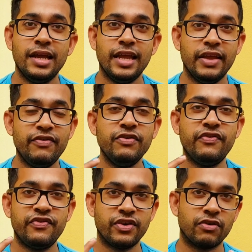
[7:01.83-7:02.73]
if you
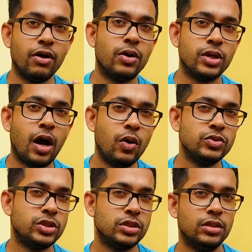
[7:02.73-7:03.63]
figure out how
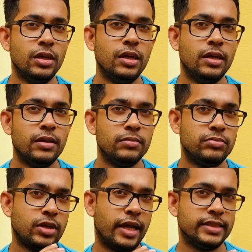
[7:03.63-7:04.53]
to
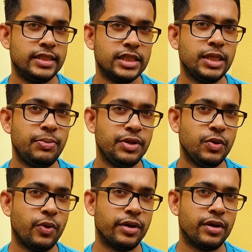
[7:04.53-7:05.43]
anticipate the
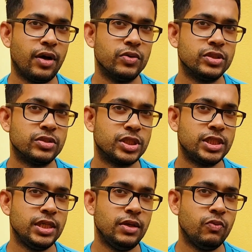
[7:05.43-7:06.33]
weather, how to
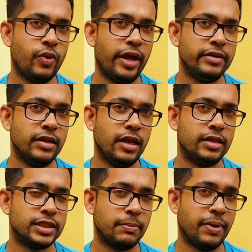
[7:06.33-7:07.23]
see when
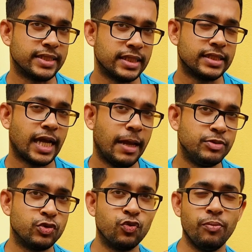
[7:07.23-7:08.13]
it's a better time
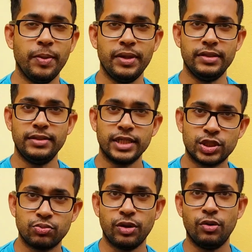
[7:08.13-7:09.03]
to grow maybe in
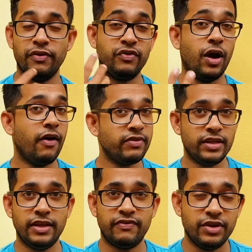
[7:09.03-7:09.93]
this way, or if you have
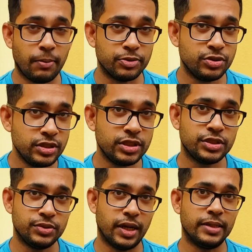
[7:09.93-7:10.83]
even the opportunity to
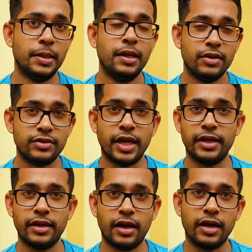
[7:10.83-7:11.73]
do that,
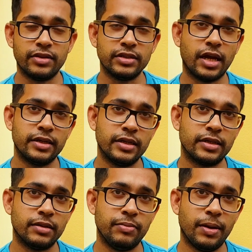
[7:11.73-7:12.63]
then I think that it
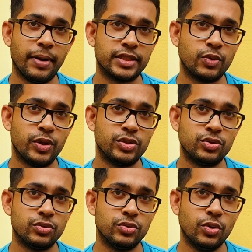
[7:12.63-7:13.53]
could be a better way
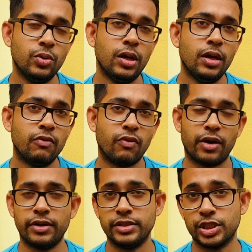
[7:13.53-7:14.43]
to go
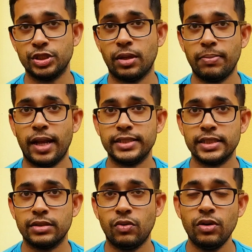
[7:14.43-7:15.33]
rather than just not planting
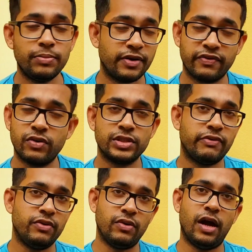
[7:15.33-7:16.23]
at all. But of course, if
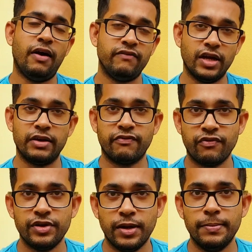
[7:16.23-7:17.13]
you don't have that
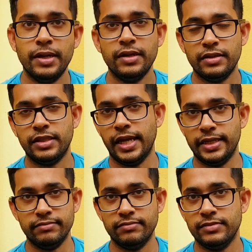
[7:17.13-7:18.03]
freedom,
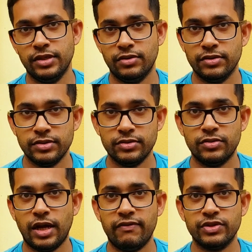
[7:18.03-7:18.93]
then you don't
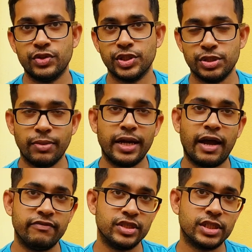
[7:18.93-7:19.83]
have a choice. You might
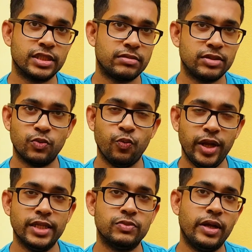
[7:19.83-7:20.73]
have just to
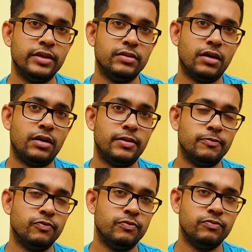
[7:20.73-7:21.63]
wait when
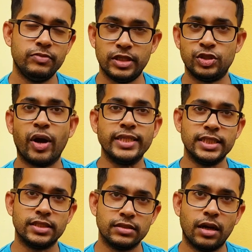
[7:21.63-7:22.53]
the dry
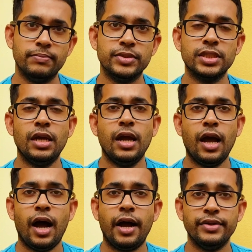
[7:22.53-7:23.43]
season comes
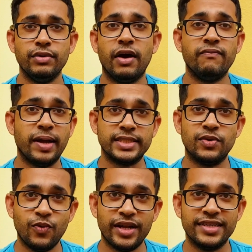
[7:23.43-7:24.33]
and you have better
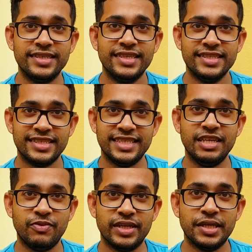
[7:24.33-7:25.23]
weather to
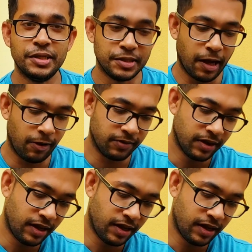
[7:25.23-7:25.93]
deal with. Now,